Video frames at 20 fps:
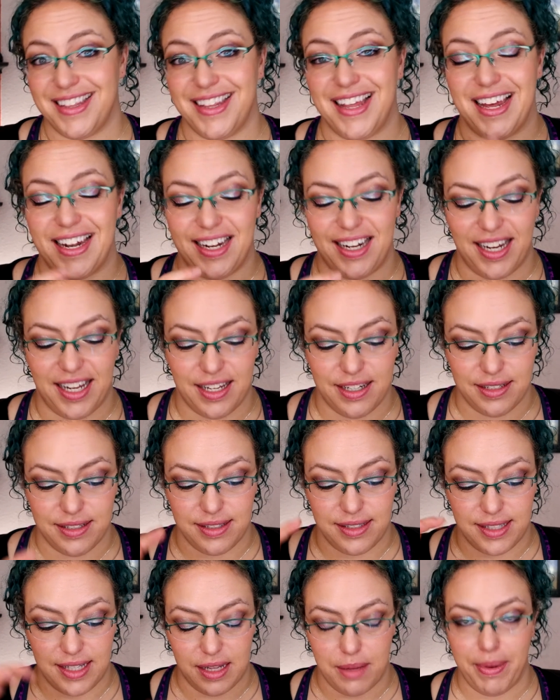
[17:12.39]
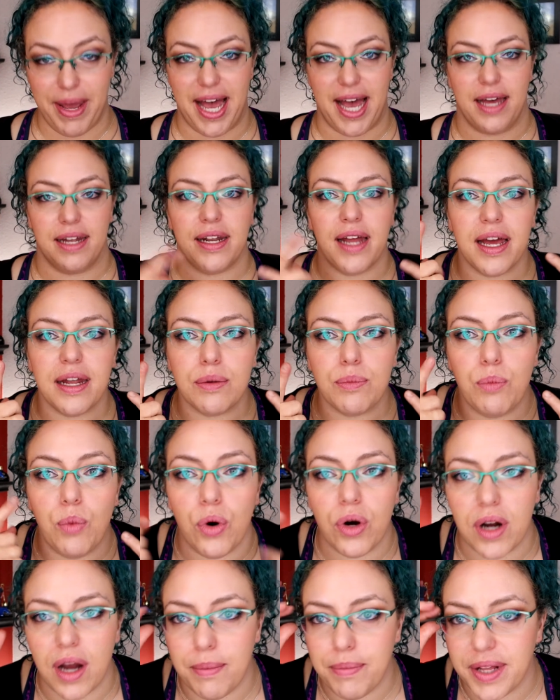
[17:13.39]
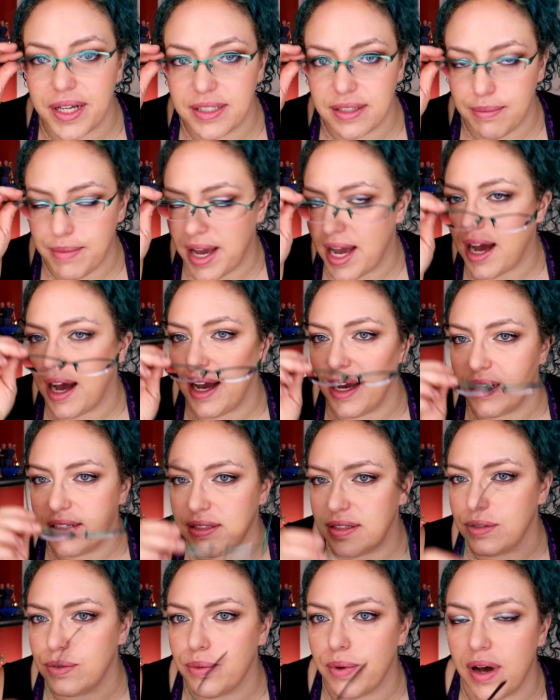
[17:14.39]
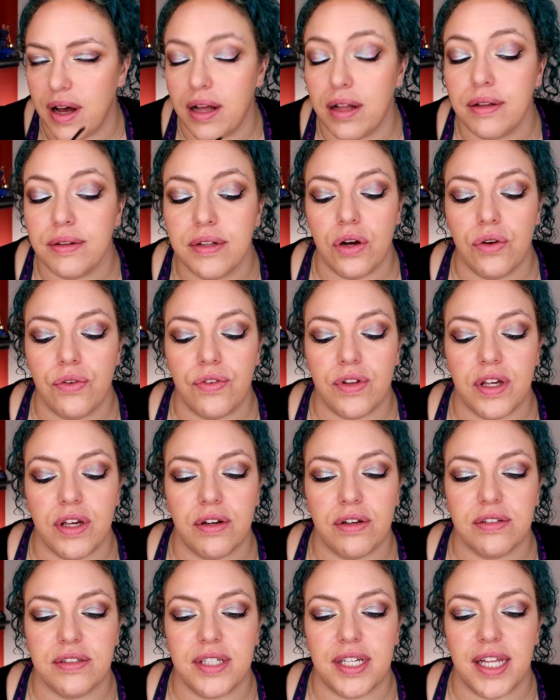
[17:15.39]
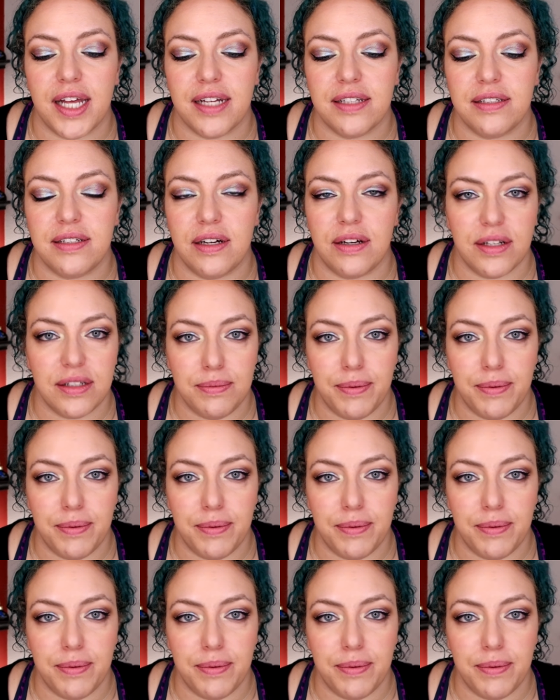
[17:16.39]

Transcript: than it is in the pan and more complex on my eyes as well. Hopefully you can see that still.